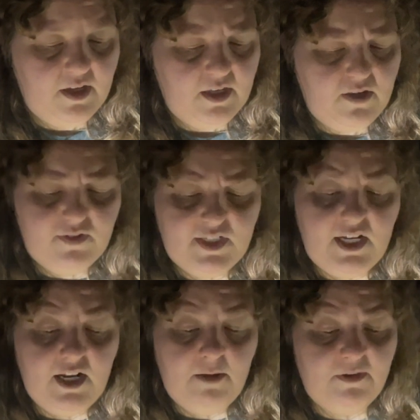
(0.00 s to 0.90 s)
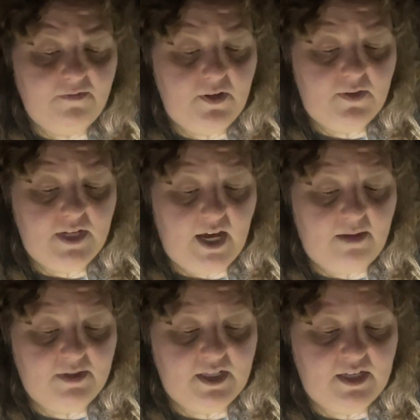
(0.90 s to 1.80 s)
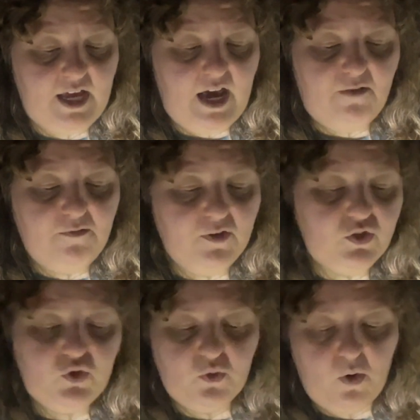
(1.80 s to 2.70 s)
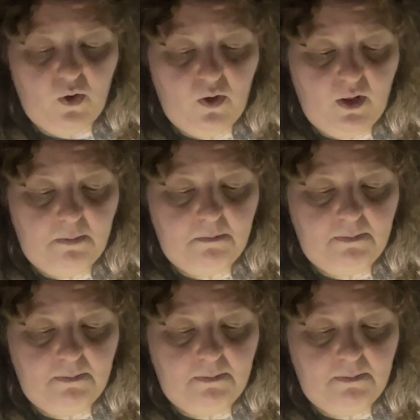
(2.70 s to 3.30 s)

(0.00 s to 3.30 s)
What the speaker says: You've seen him a few times, out for a stroll,